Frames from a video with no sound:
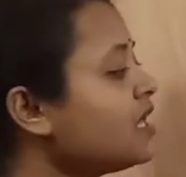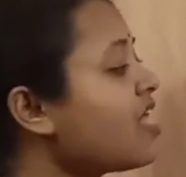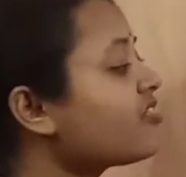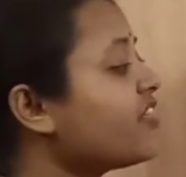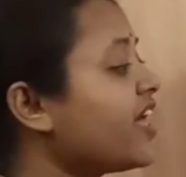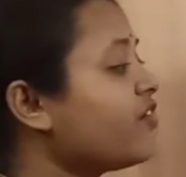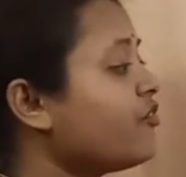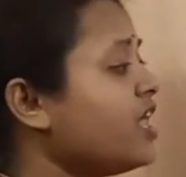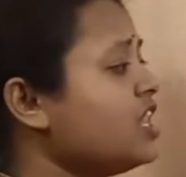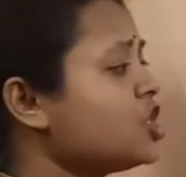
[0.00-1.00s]
They
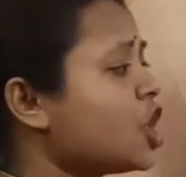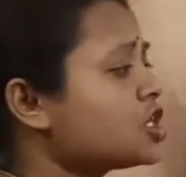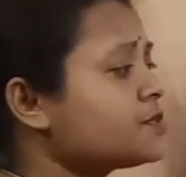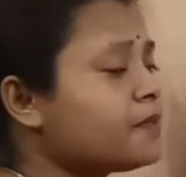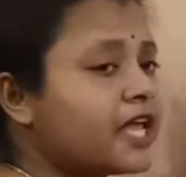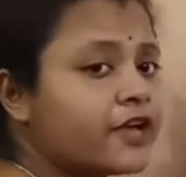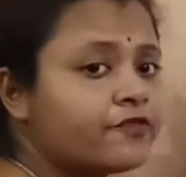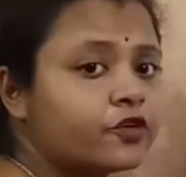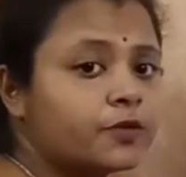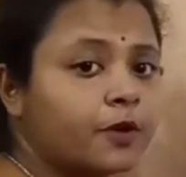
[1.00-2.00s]
will not play
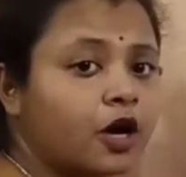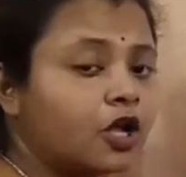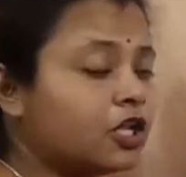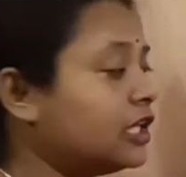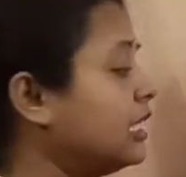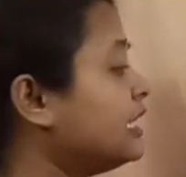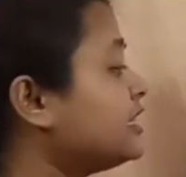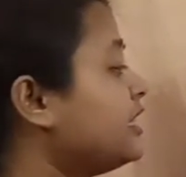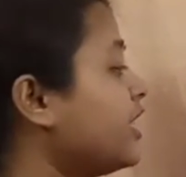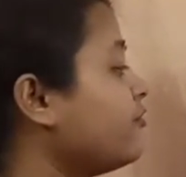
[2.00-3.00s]
football.
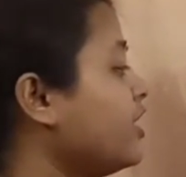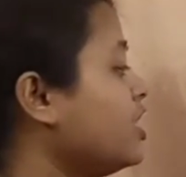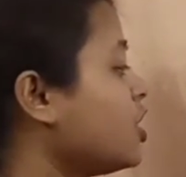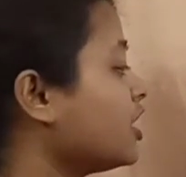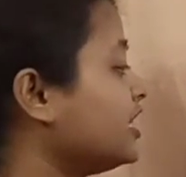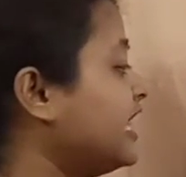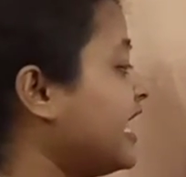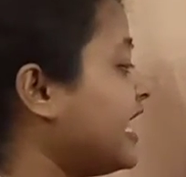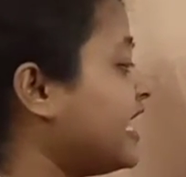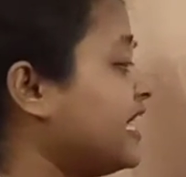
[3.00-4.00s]
They will not.
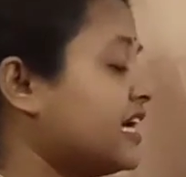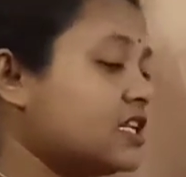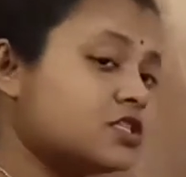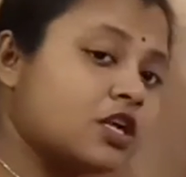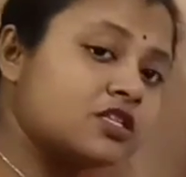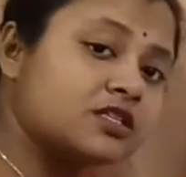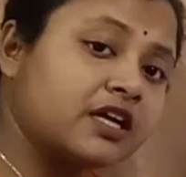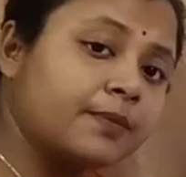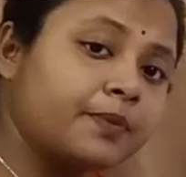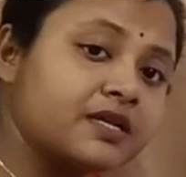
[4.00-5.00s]
They. It is also
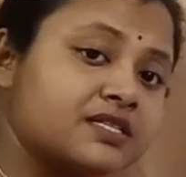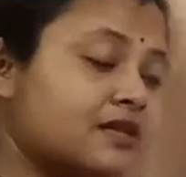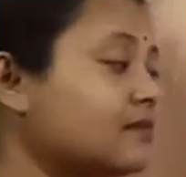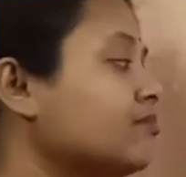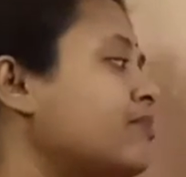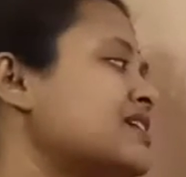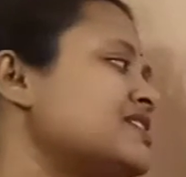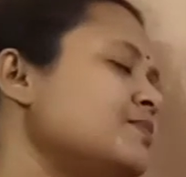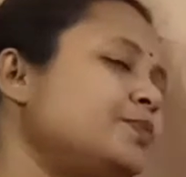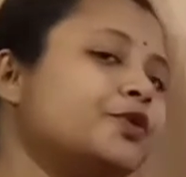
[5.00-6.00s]
third person, but
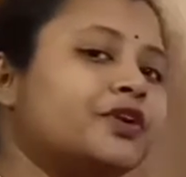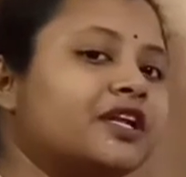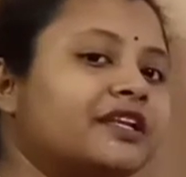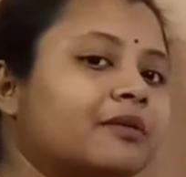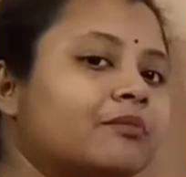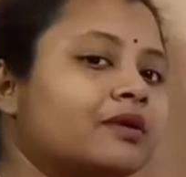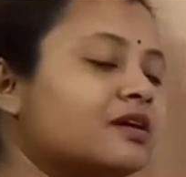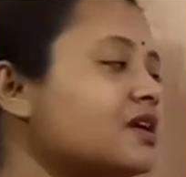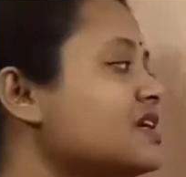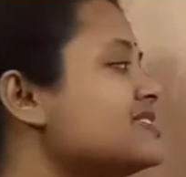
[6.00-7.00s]
in plural number.
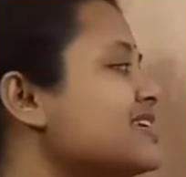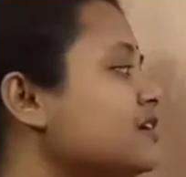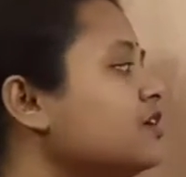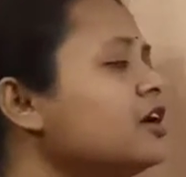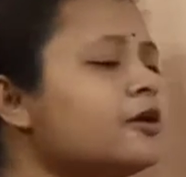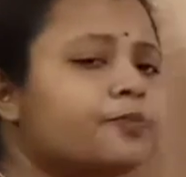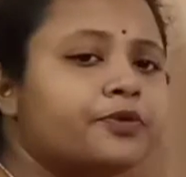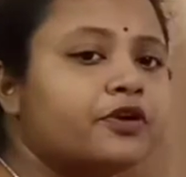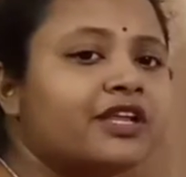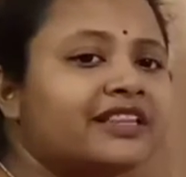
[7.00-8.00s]
Singular or
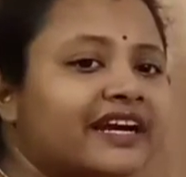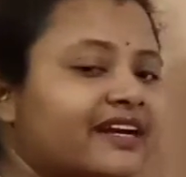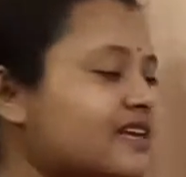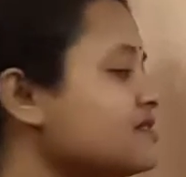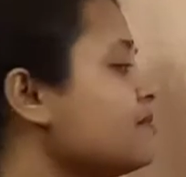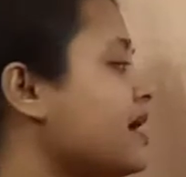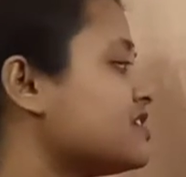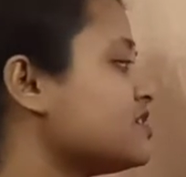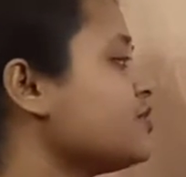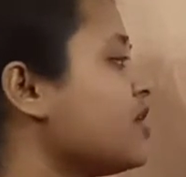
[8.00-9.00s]
plural, that doesn't
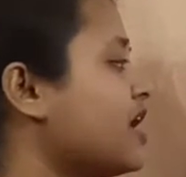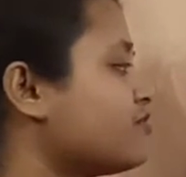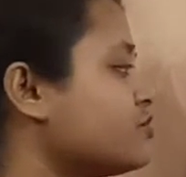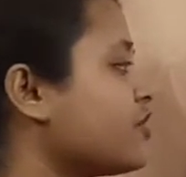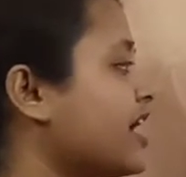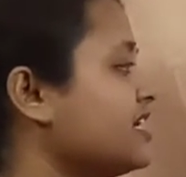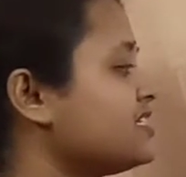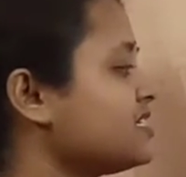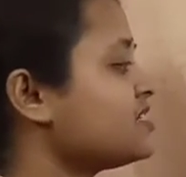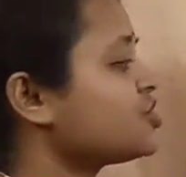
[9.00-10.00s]
matter. You have to
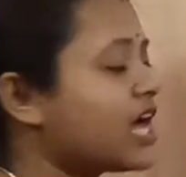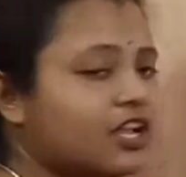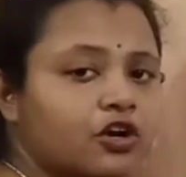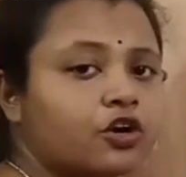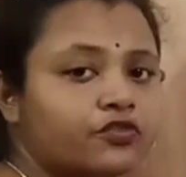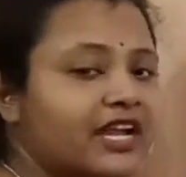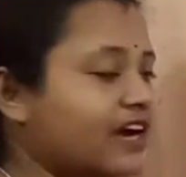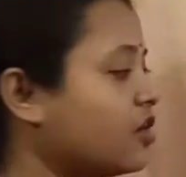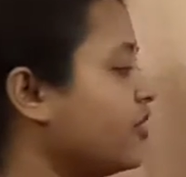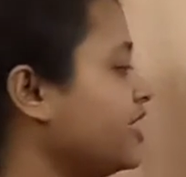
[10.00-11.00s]
write shall or will
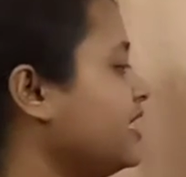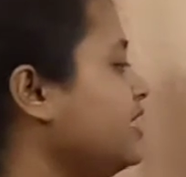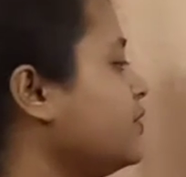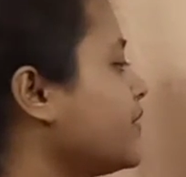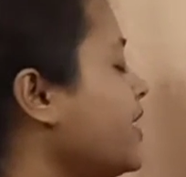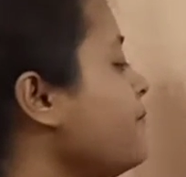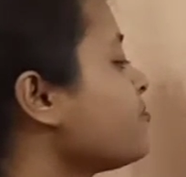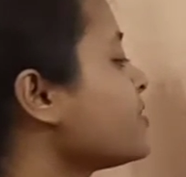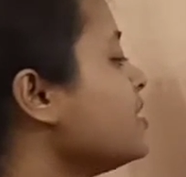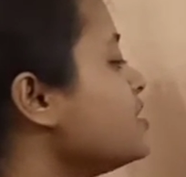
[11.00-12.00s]
accordingly. Okay.
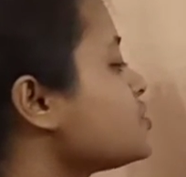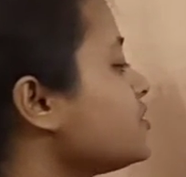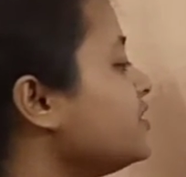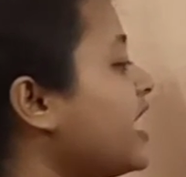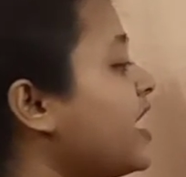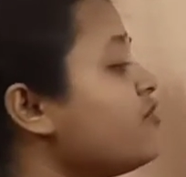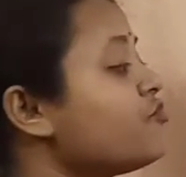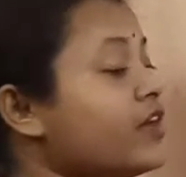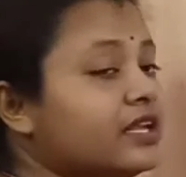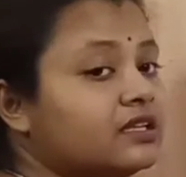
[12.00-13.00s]
So they
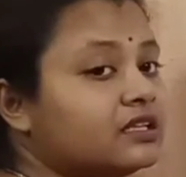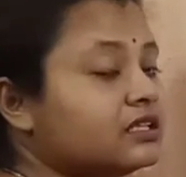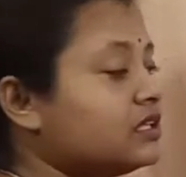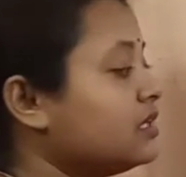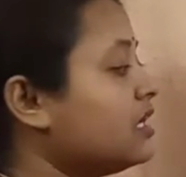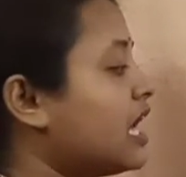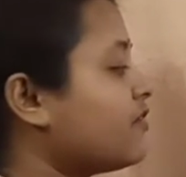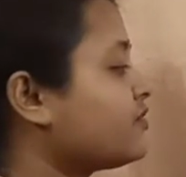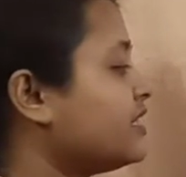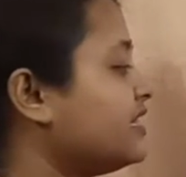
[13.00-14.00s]
will.
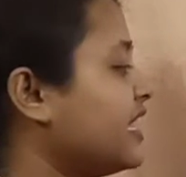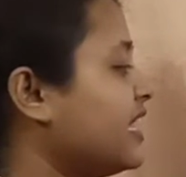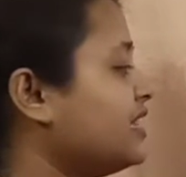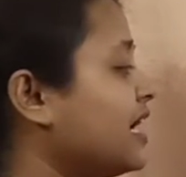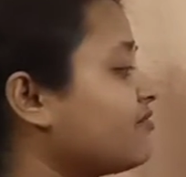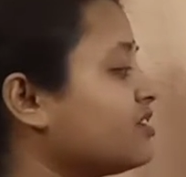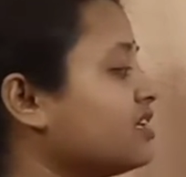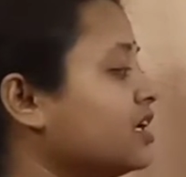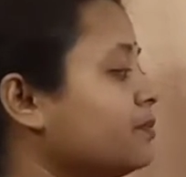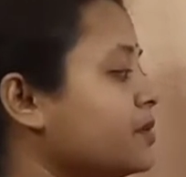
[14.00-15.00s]
After they, after
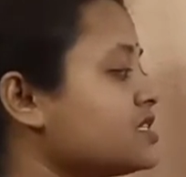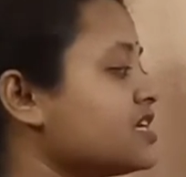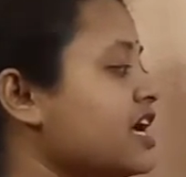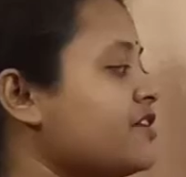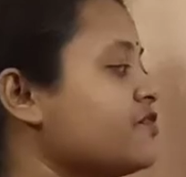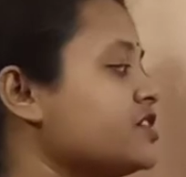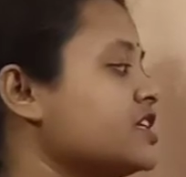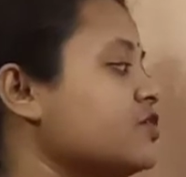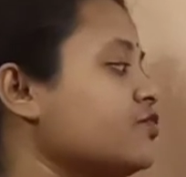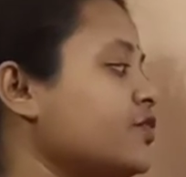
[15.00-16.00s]
third person, I have
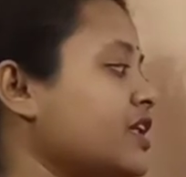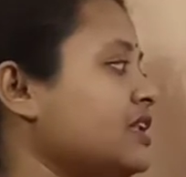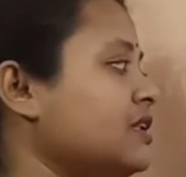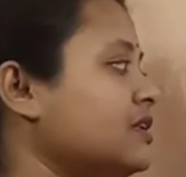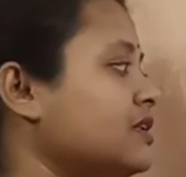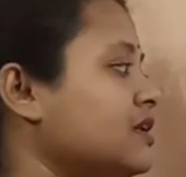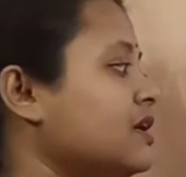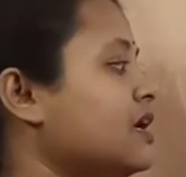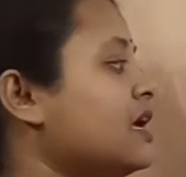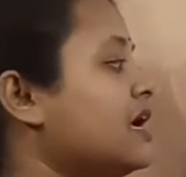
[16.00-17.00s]
written will.
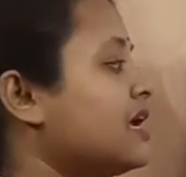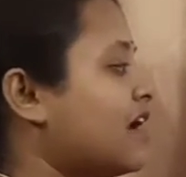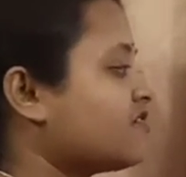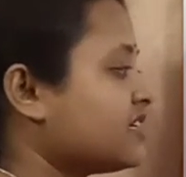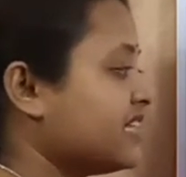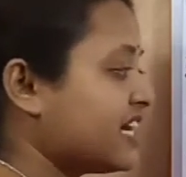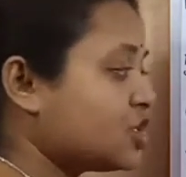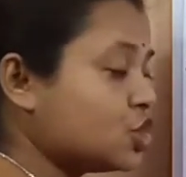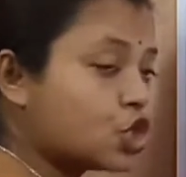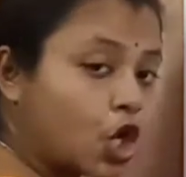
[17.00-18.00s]
After
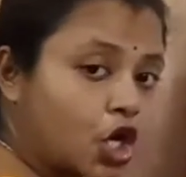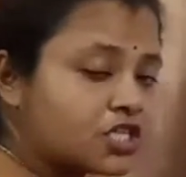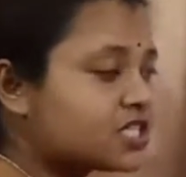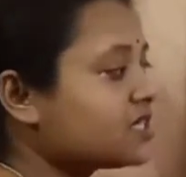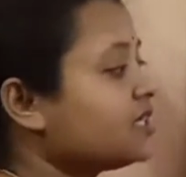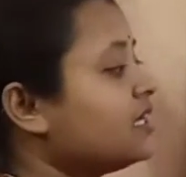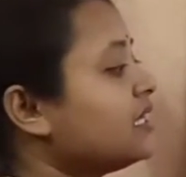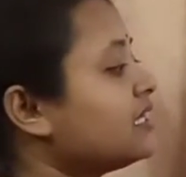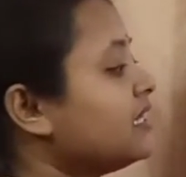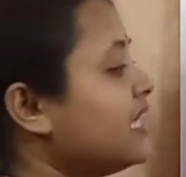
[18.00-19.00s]
that, not.
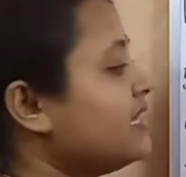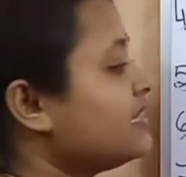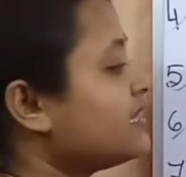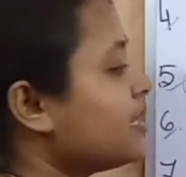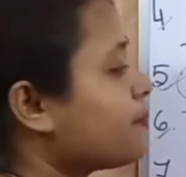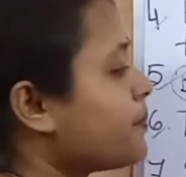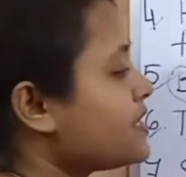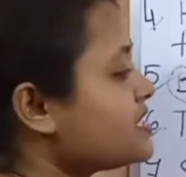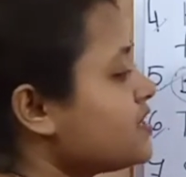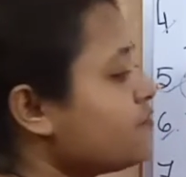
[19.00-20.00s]
Then the
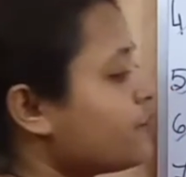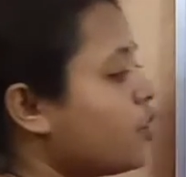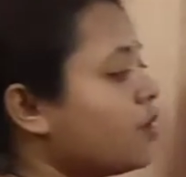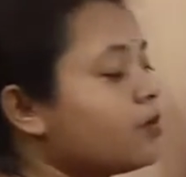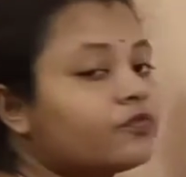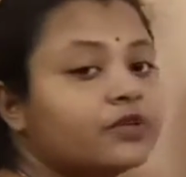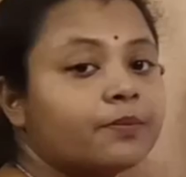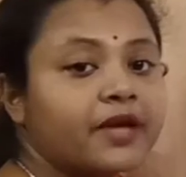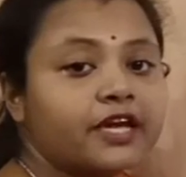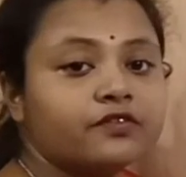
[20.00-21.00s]
present form of the
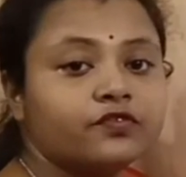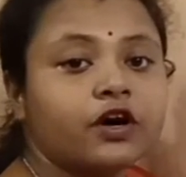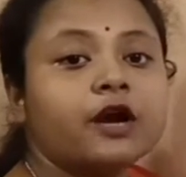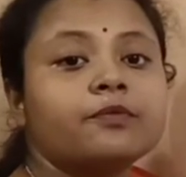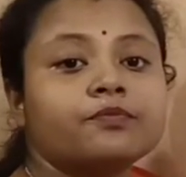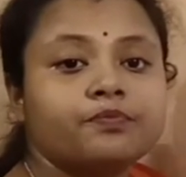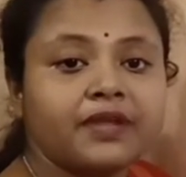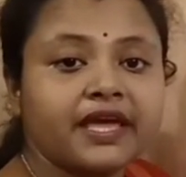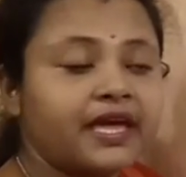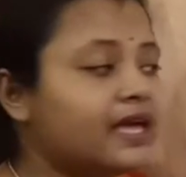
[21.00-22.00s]
main verb
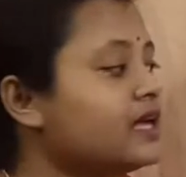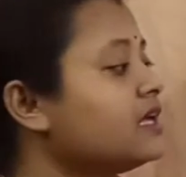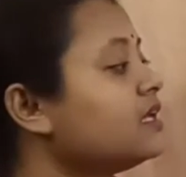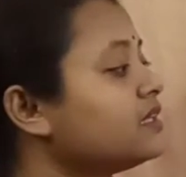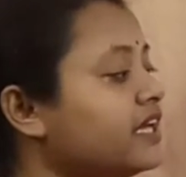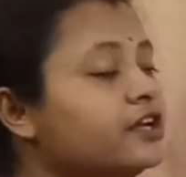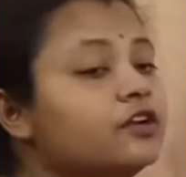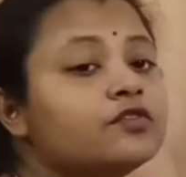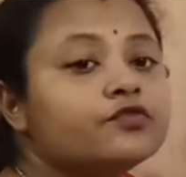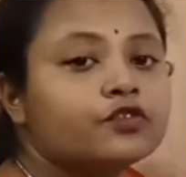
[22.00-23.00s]
play. Then
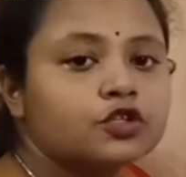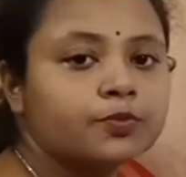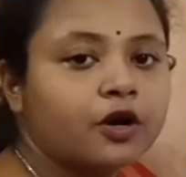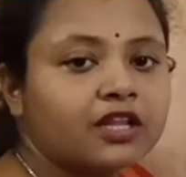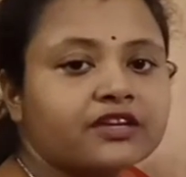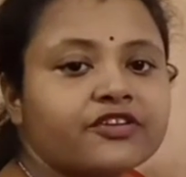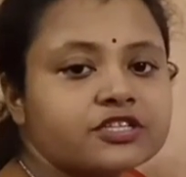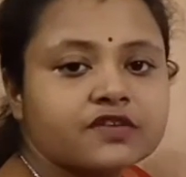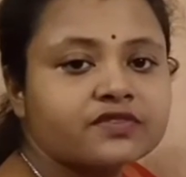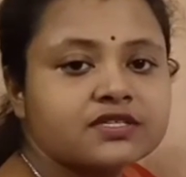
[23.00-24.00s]
football. The
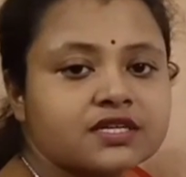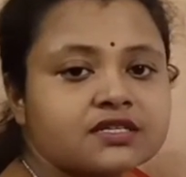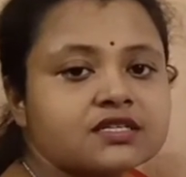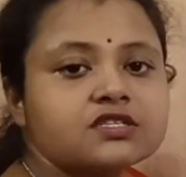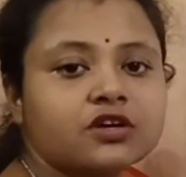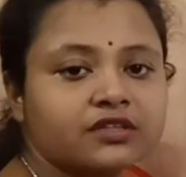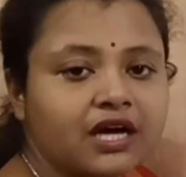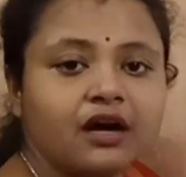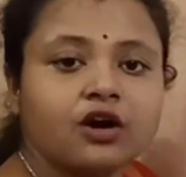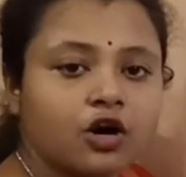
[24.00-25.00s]
rest of the sentence or the
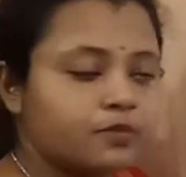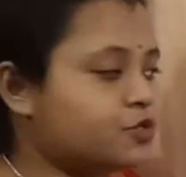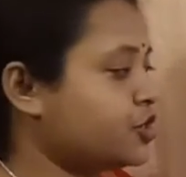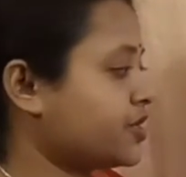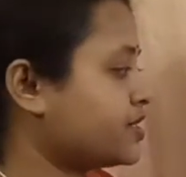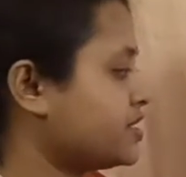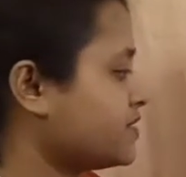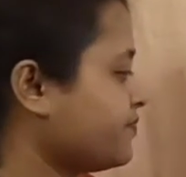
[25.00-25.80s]
object.